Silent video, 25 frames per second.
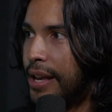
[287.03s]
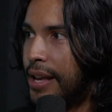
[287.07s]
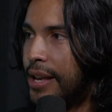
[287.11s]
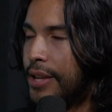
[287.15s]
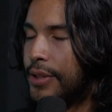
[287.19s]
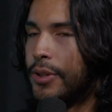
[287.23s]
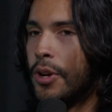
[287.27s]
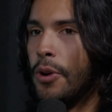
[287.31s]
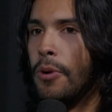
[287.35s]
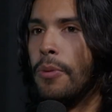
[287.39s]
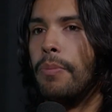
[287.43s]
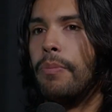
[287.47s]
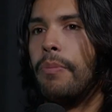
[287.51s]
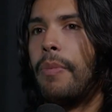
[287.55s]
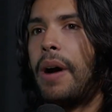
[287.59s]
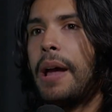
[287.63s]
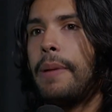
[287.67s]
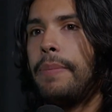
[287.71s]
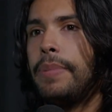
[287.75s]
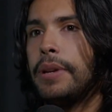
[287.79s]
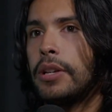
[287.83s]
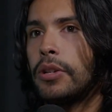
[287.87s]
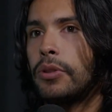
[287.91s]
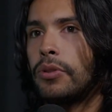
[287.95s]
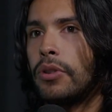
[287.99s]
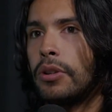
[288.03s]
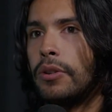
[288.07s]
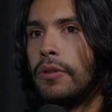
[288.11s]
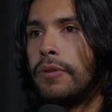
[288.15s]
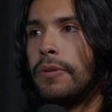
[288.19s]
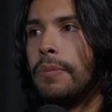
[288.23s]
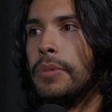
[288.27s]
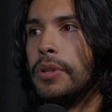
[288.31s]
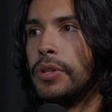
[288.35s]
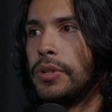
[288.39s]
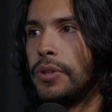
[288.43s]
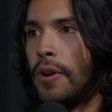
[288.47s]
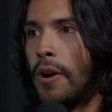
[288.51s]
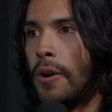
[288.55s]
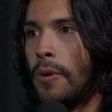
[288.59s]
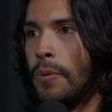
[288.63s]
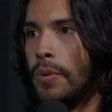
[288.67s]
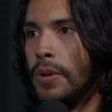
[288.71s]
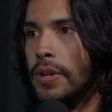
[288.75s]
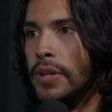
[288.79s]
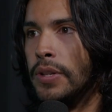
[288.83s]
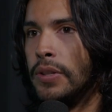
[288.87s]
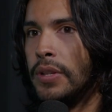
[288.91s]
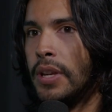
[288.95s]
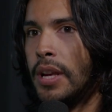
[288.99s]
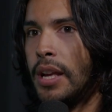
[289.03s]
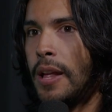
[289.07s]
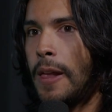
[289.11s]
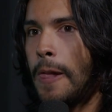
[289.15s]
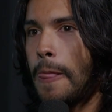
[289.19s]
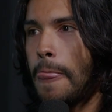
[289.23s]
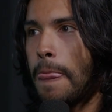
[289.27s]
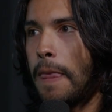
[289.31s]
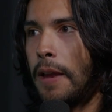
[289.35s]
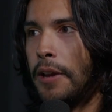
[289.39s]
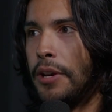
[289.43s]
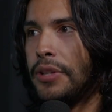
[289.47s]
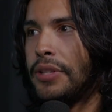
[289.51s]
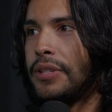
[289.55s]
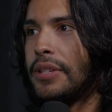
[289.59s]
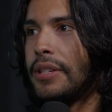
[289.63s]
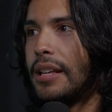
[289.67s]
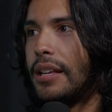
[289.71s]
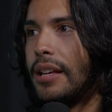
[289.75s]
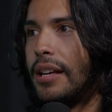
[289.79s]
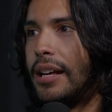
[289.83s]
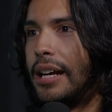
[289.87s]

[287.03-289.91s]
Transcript: So my biggest struggle from the start was just